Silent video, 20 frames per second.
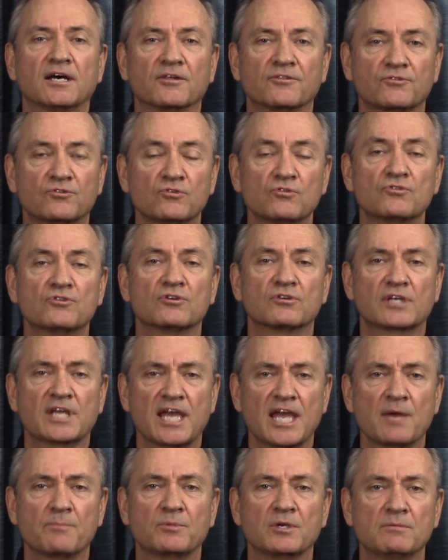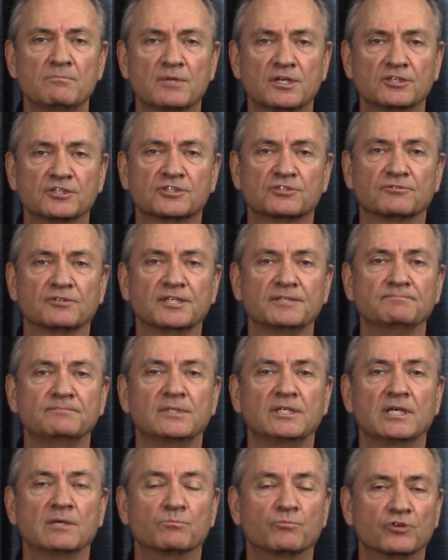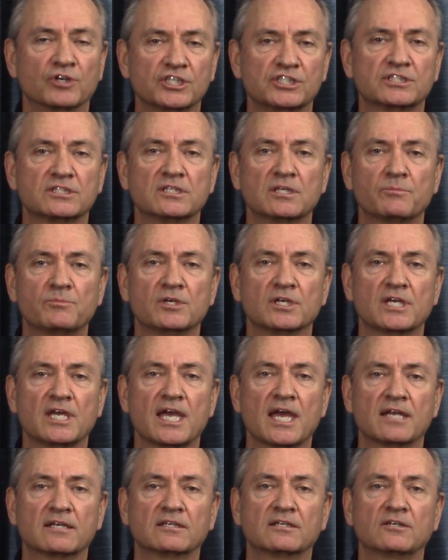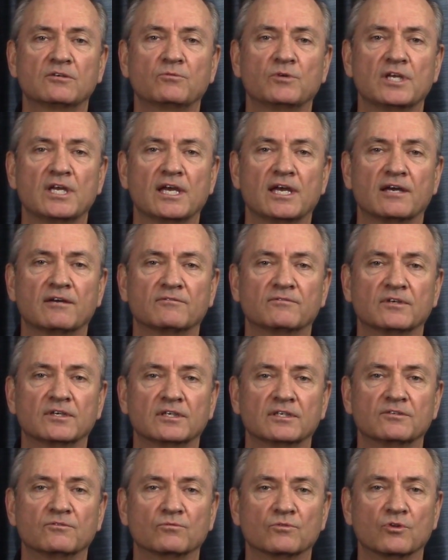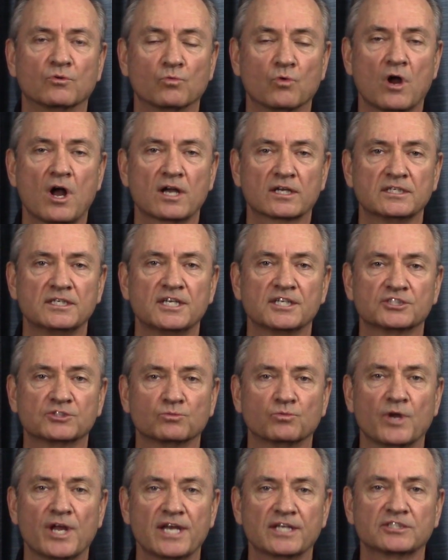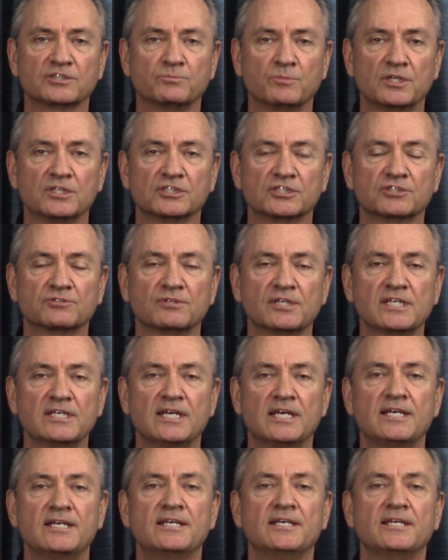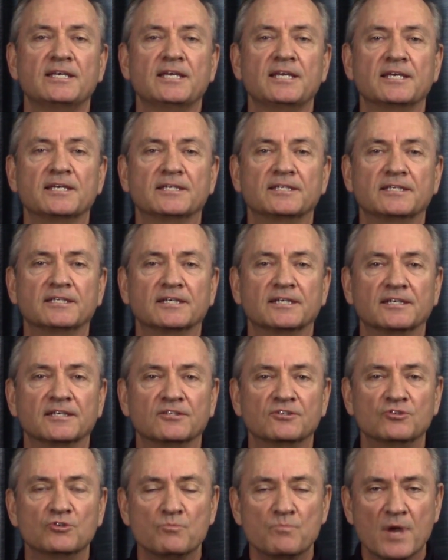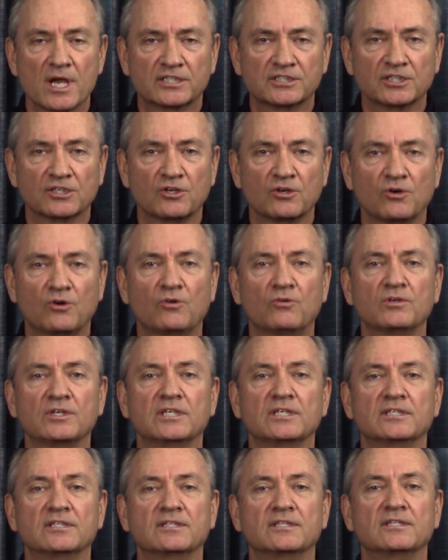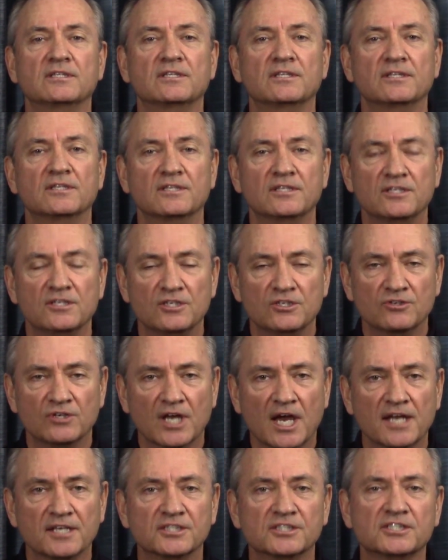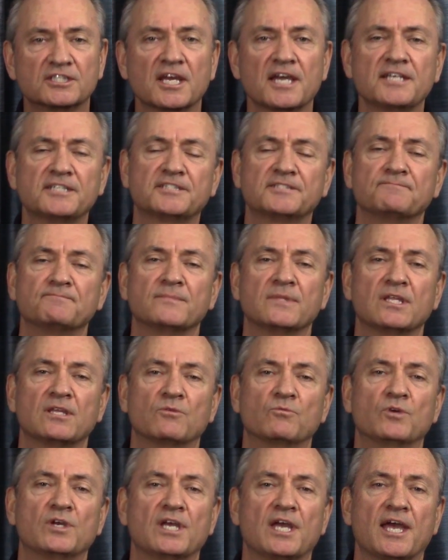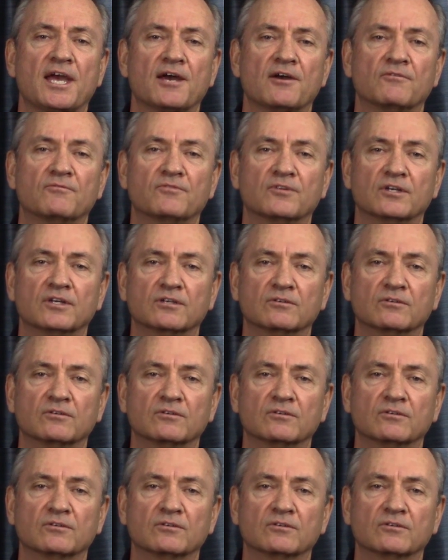through their camping ministry. In British Columbia, Canada, we have the Rock Nest Ranch Ministry. In New Mexico, in the United States, we have